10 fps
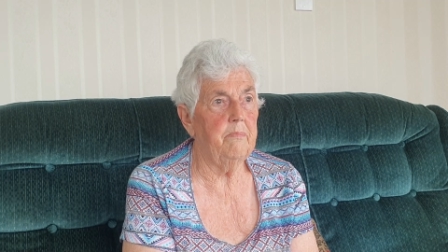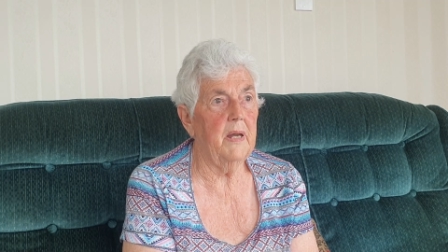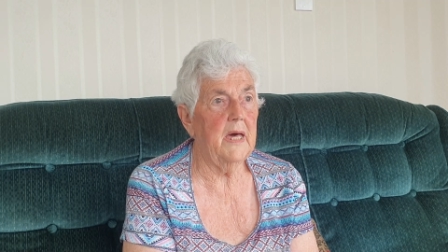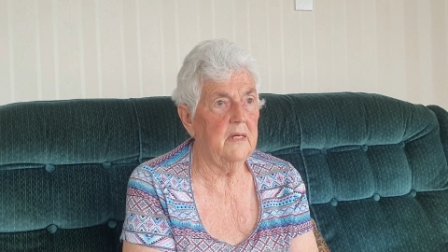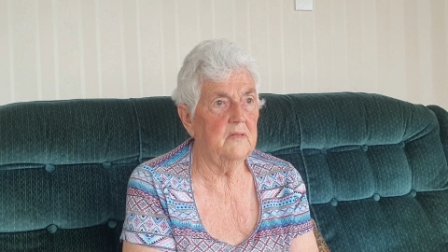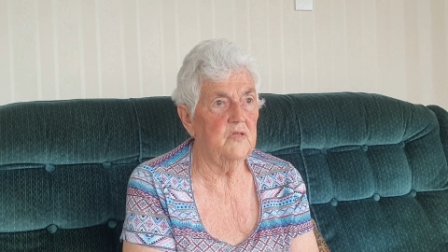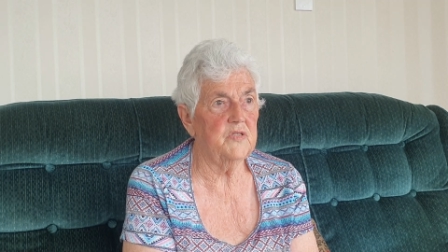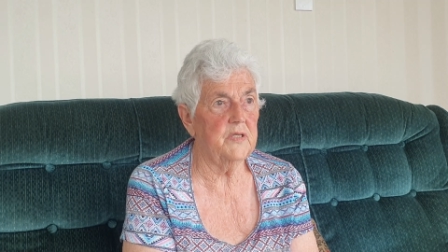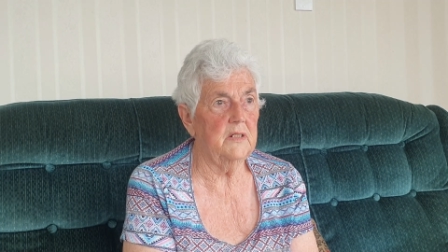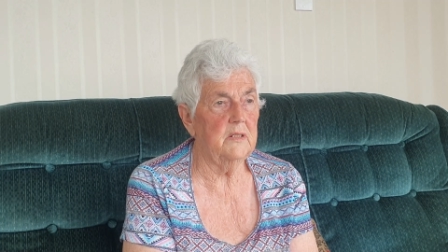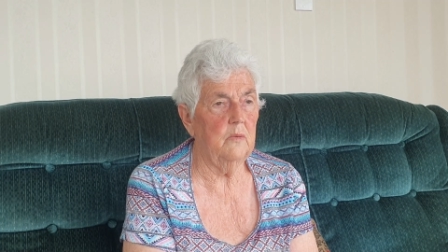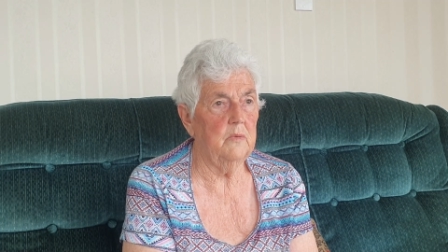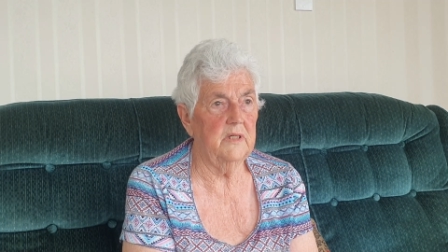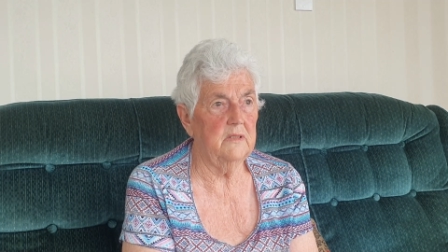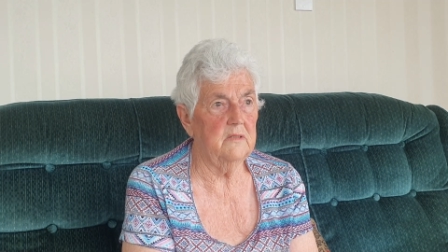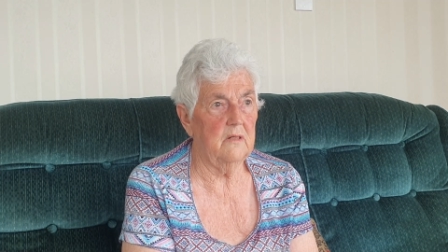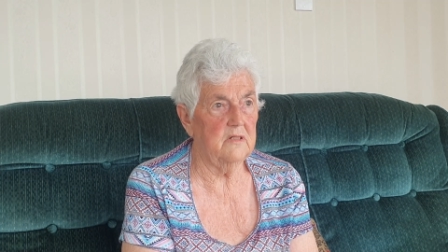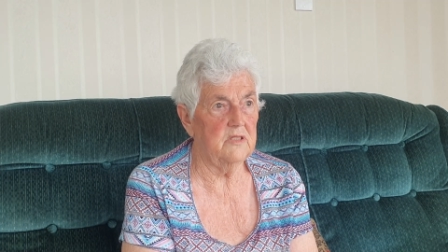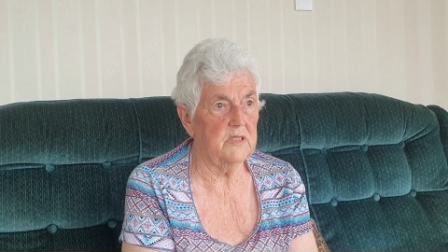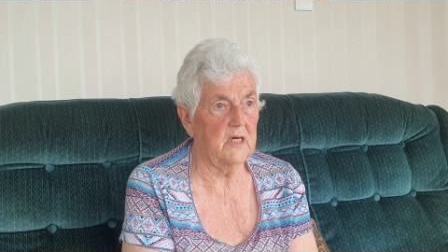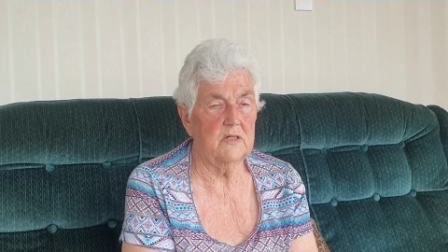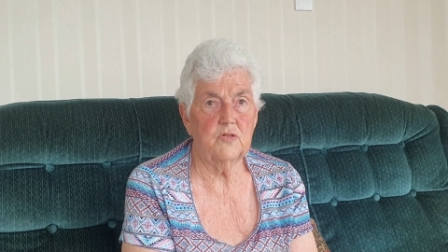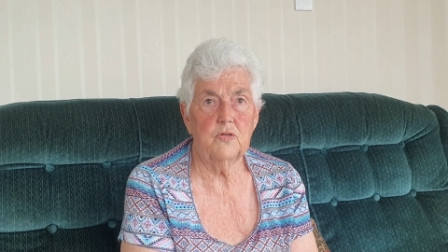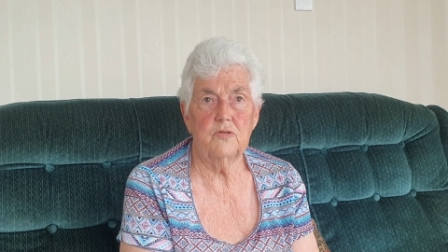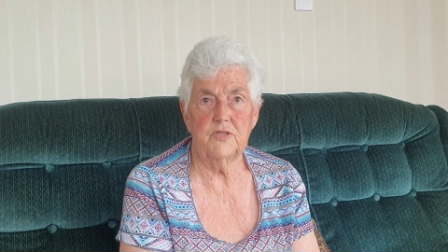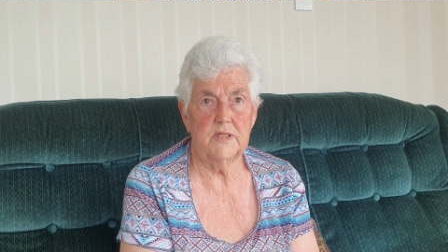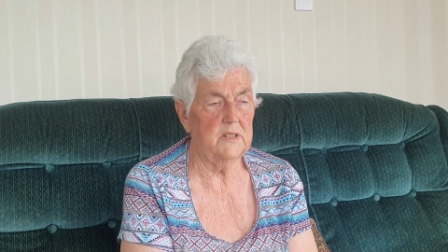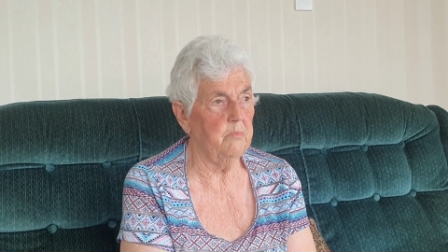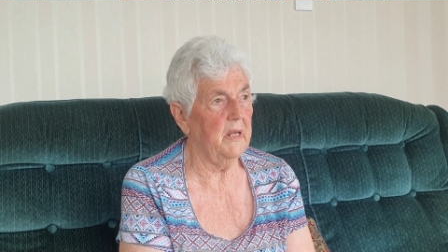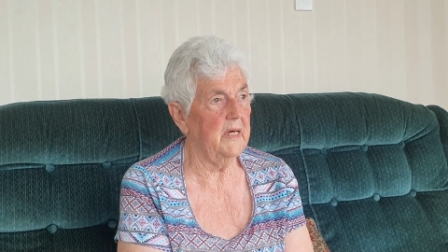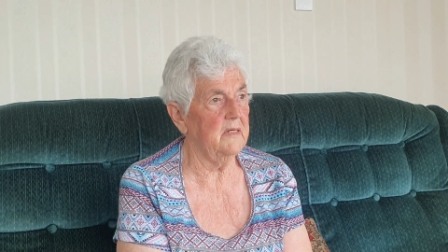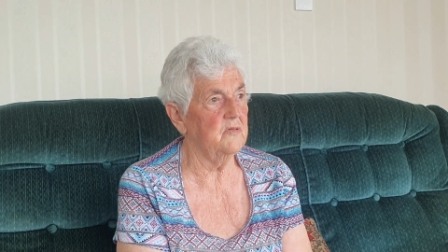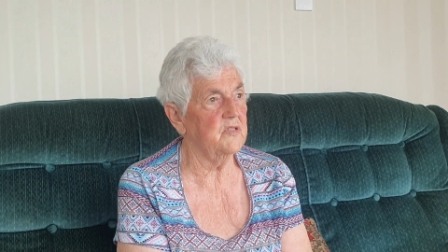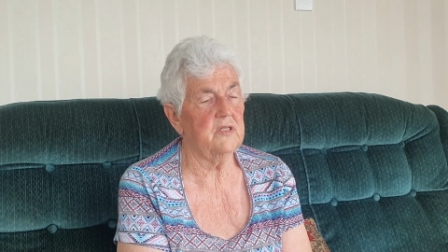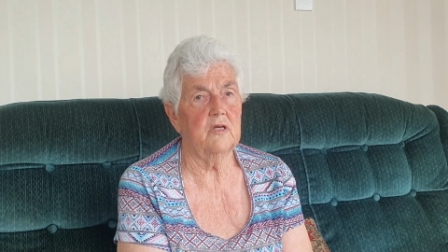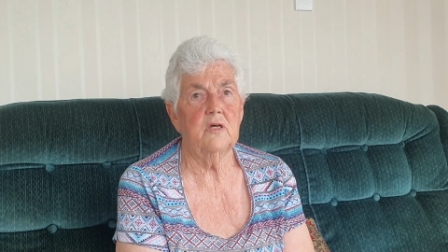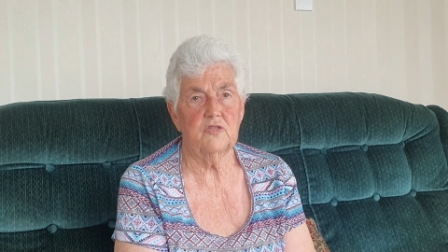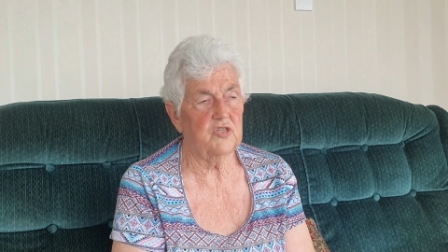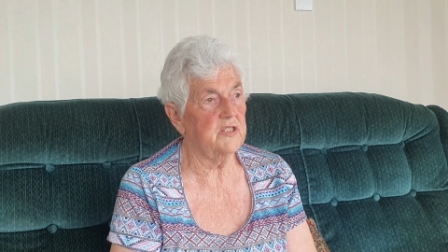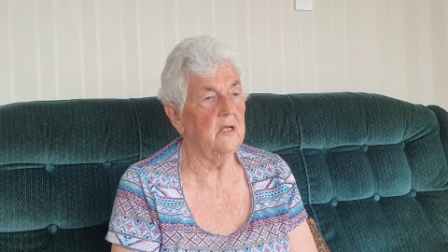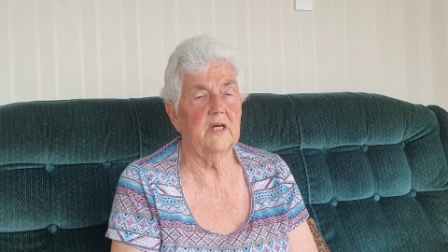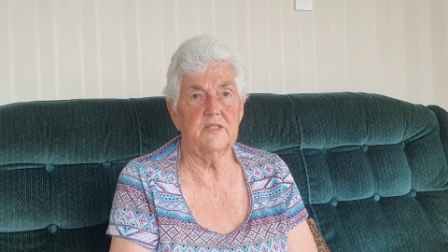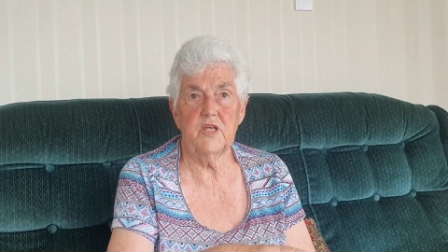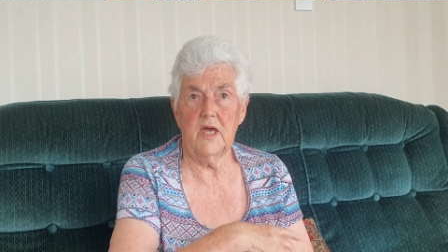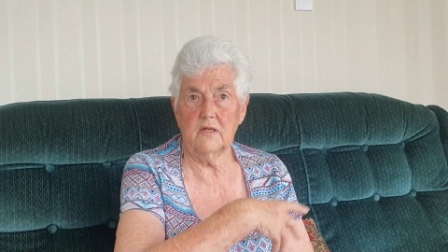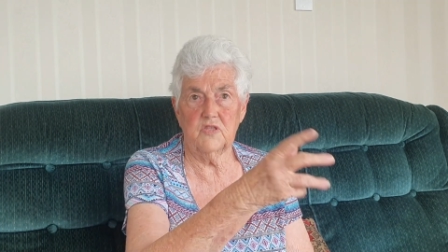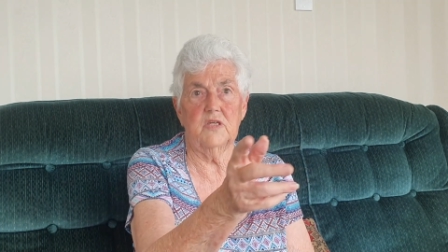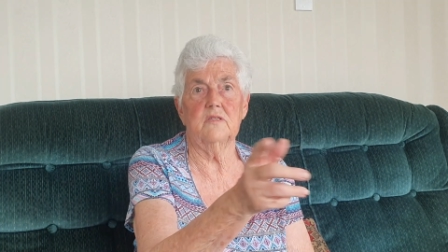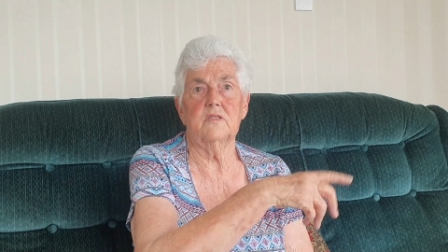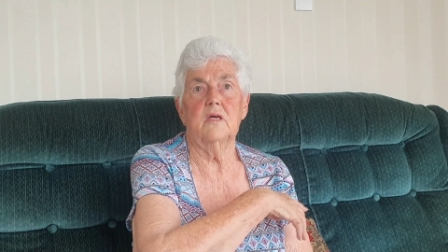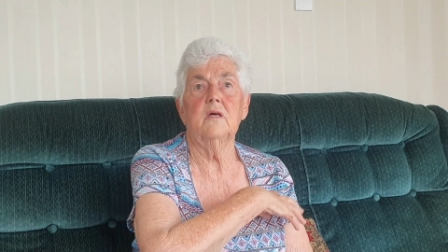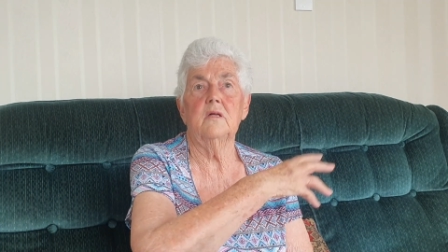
planes, the little wee, I'd say two-seater planes, it's just like taxis.